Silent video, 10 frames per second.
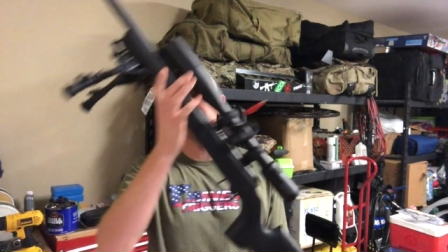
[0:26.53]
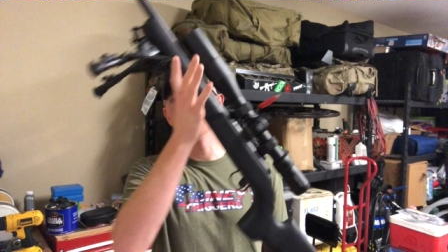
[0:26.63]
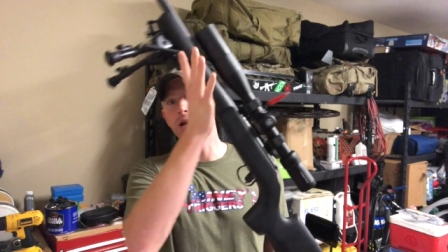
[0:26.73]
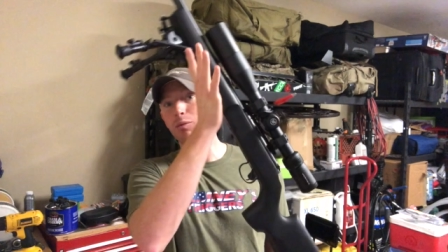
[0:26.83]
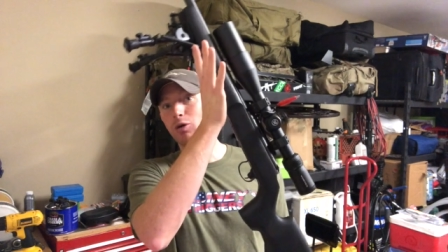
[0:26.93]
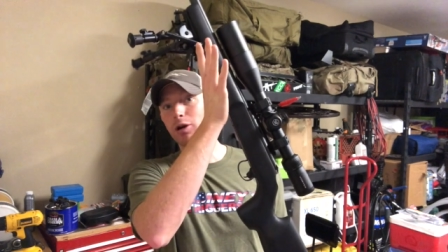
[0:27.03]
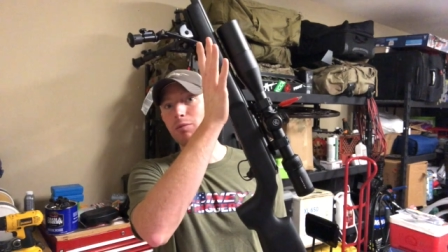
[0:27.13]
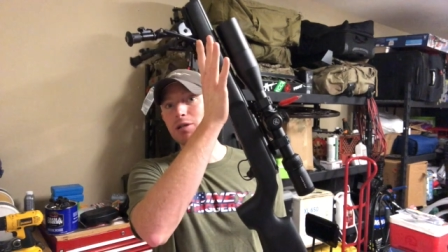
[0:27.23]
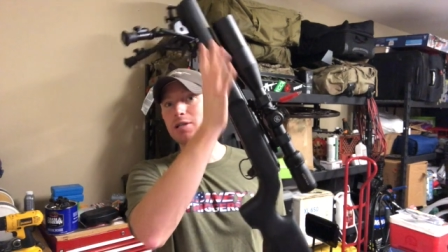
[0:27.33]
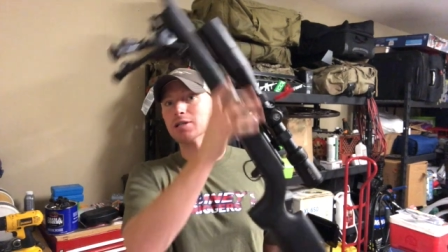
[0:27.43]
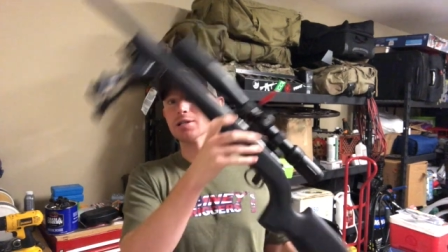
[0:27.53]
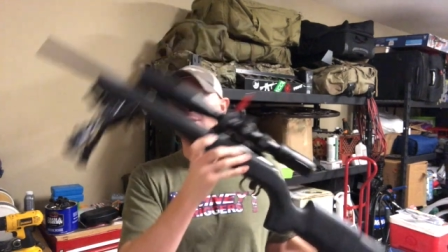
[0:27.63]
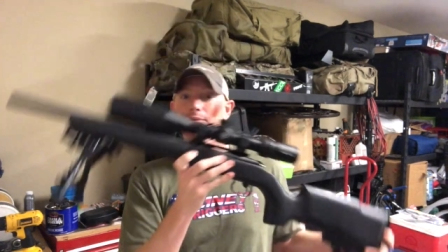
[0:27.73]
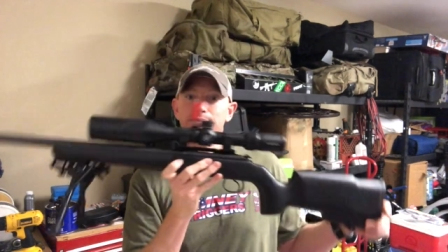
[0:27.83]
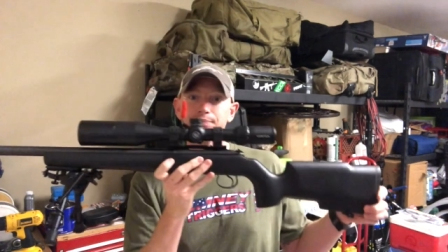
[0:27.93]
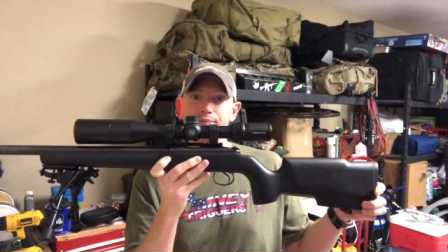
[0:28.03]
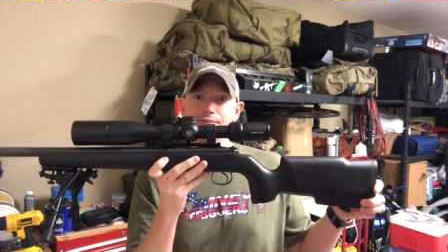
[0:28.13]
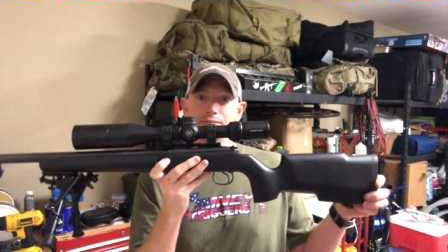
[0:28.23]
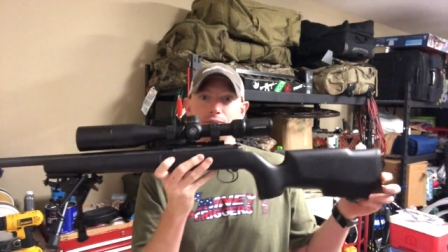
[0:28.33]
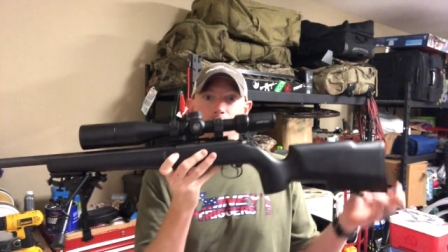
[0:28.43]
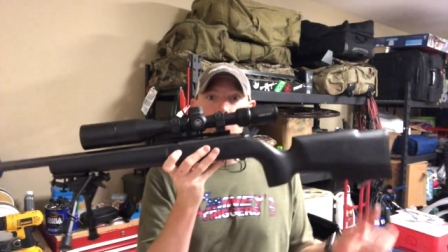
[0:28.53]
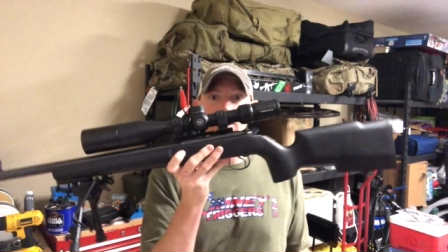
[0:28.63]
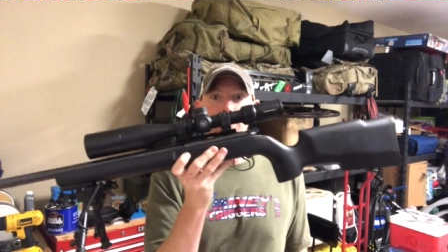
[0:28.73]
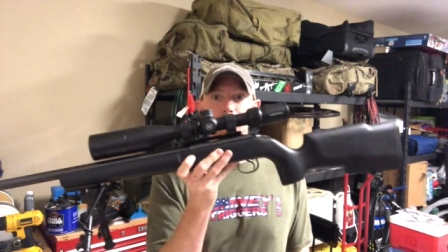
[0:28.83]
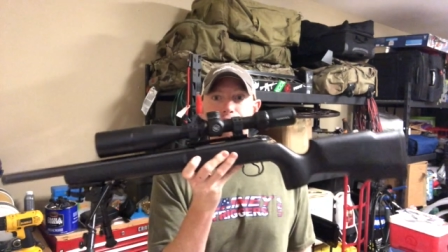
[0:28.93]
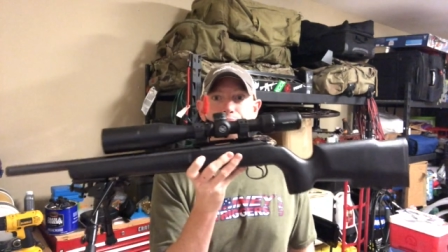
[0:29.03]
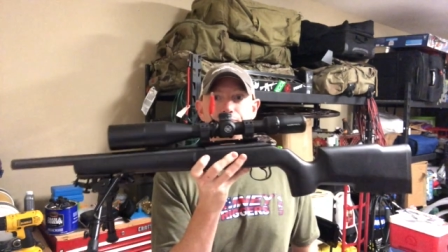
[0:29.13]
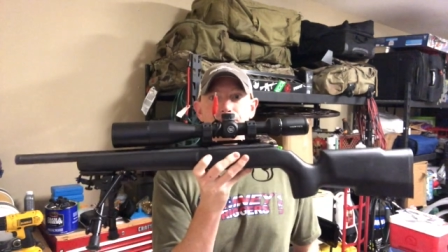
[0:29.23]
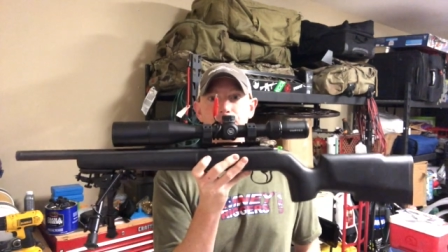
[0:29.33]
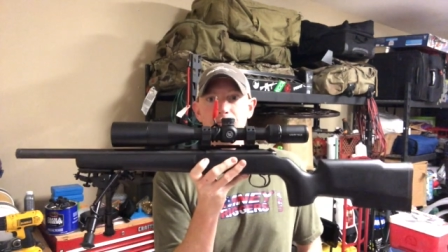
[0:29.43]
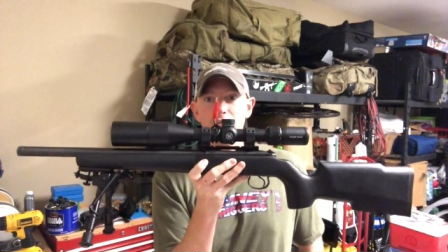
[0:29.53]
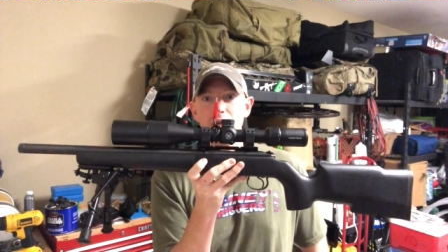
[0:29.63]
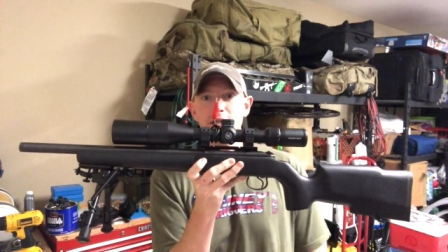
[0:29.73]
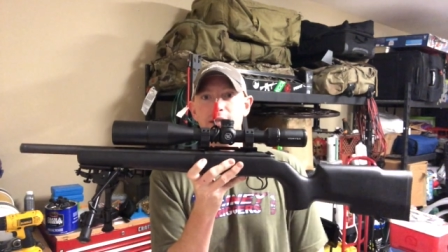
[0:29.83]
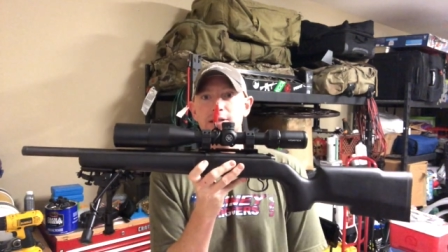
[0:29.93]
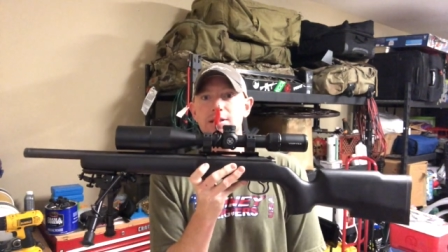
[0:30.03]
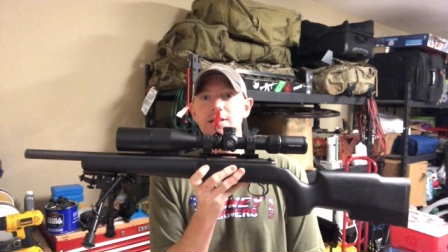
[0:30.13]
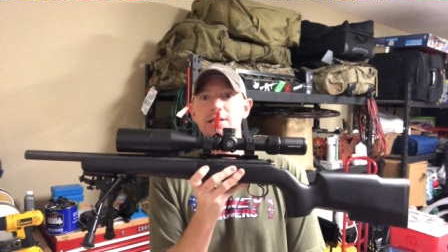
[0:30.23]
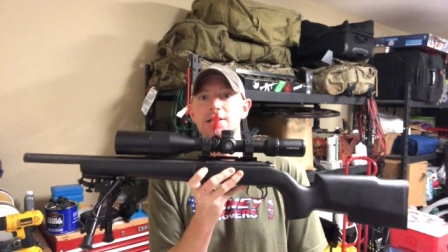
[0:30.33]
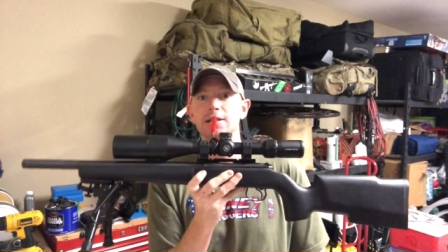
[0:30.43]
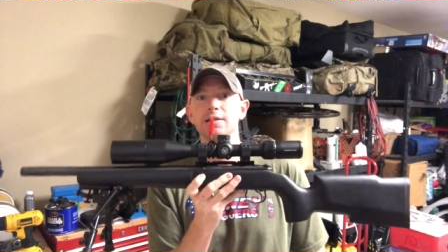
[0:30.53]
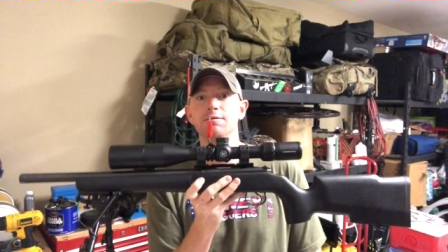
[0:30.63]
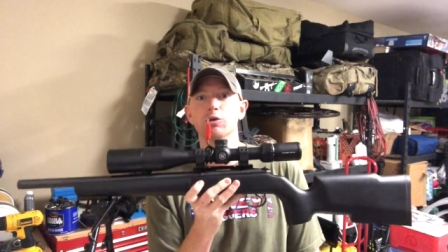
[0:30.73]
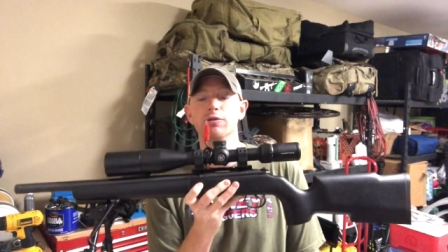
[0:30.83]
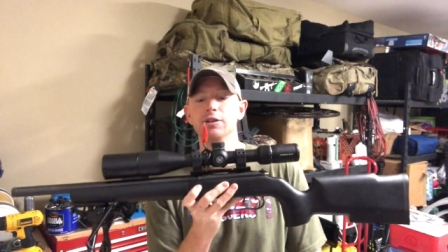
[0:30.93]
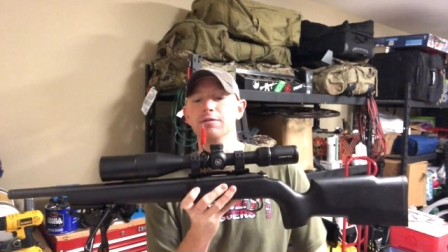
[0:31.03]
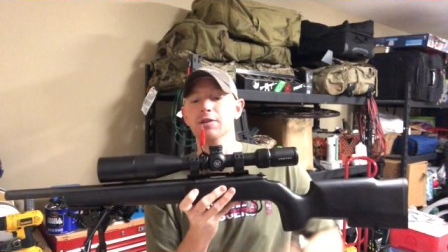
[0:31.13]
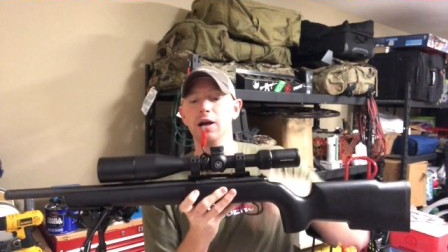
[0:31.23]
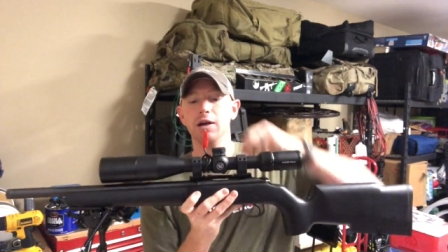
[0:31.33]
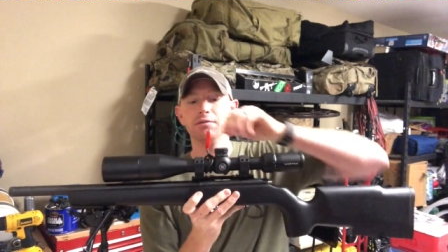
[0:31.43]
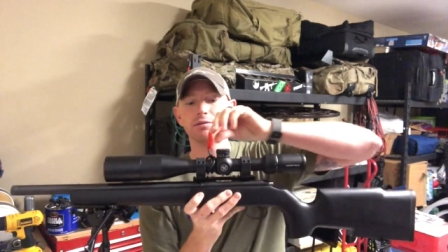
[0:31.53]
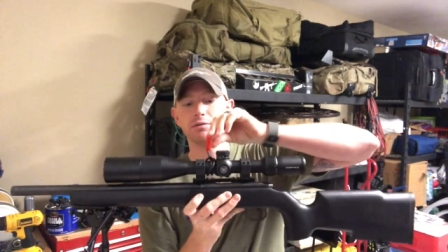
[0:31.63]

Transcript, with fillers: Now I'm working on my CZ, all right? This is a CZ 455.